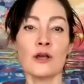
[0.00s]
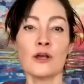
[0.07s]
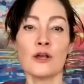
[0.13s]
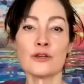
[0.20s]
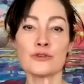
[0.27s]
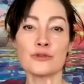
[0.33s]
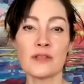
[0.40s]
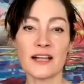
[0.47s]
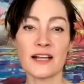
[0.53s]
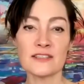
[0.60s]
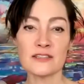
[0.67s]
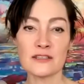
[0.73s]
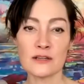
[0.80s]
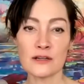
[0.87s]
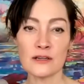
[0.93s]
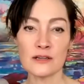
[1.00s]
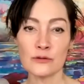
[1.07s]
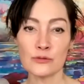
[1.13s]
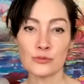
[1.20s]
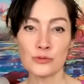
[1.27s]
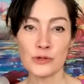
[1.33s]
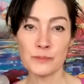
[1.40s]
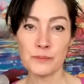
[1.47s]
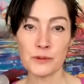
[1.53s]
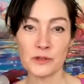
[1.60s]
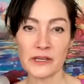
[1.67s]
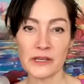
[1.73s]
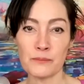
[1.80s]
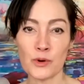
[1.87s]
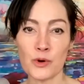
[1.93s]
So that's the
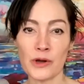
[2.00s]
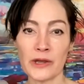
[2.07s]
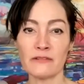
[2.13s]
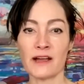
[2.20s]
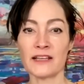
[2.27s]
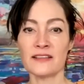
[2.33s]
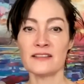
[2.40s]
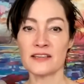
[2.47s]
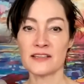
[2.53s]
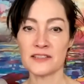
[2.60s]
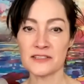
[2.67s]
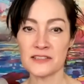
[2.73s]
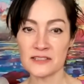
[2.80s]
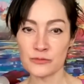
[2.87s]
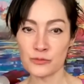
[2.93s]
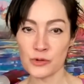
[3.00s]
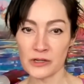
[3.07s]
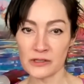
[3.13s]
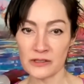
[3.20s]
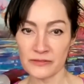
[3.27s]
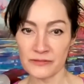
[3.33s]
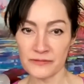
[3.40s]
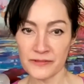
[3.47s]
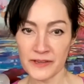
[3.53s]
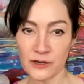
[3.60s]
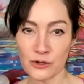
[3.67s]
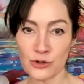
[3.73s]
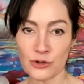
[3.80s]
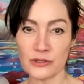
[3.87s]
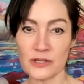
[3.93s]
rippling point, right? This is where the
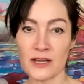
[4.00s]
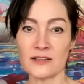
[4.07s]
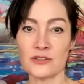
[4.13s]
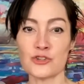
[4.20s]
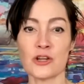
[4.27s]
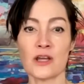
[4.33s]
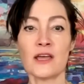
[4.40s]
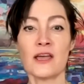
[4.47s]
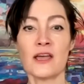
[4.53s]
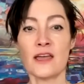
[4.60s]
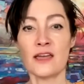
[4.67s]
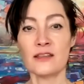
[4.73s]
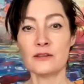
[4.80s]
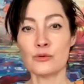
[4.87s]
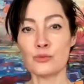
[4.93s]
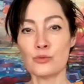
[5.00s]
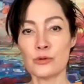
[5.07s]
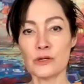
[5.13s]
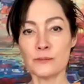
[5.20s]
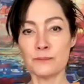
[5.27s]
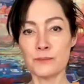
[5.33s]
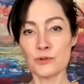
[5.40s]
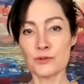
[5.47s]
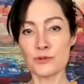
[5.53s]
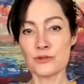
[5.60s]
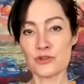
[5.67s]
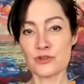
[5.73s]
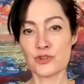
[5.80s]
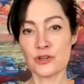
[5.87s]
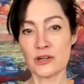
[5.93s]
finger touched, and the ripples are
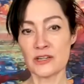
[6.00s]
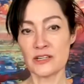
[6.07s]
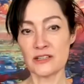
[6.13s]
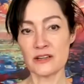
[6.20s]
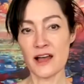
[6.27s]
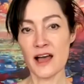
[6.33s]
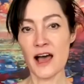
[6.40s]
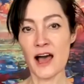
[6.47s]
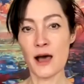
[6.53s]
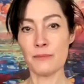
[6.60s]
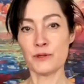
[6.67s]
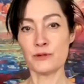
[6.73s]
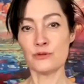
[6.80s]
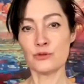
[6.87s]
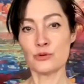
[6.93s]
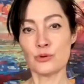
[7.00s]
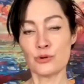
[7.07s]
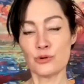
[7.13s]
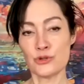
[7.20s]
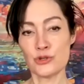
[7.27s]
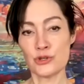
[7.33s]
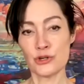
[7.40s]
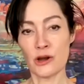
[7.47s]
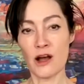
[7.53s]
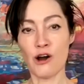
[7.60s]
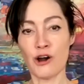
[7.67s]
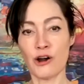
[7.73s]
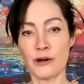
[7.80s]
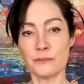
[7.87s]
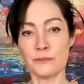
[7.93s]
starting to happen towards your
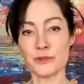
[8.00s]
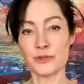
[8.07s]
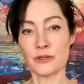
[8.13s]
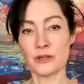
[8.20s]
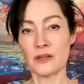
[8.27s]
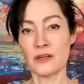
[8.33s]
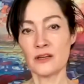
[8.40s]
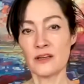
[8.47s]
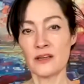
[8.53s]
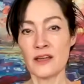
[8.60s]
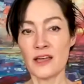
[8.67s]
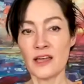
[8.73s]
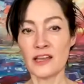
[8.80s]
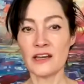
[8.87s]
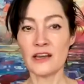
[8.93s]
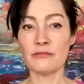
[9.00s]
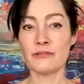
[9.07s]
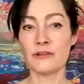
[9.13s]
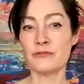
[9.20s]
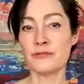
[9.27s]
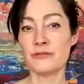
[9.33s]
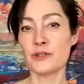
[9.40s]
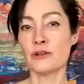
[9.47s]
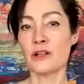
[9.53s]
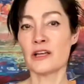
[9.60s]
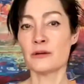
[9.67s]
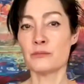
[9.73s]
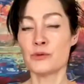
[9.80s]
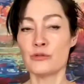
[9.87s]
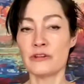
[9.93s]
arms. And if you feel like
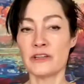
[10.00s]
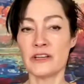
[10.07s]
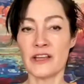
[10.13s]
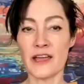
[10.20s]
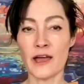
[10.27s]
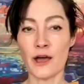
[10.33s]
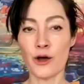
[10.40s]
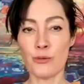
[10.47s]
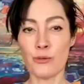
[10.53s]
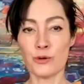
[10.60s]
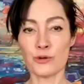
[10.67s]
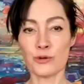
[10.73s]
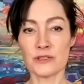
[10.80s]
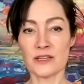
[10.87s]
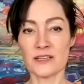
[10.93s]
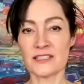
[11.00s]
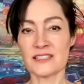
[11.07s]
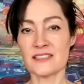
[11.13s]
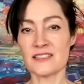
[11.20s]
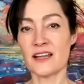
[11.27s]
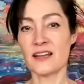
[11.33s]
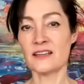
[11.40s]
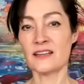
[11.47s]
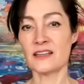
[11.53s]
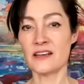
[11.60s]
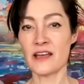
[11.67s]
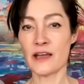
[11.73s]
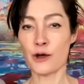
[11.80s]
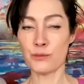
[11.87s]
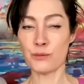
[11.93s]
moving the elbows, extending the
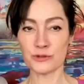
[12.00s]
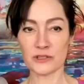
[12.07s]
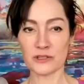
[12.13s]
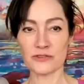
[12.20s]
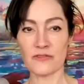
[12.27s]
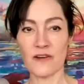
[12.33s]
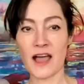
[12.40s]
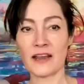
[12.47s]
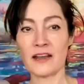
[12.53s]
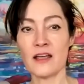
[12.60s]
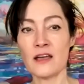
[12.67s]
elbows, it's fine.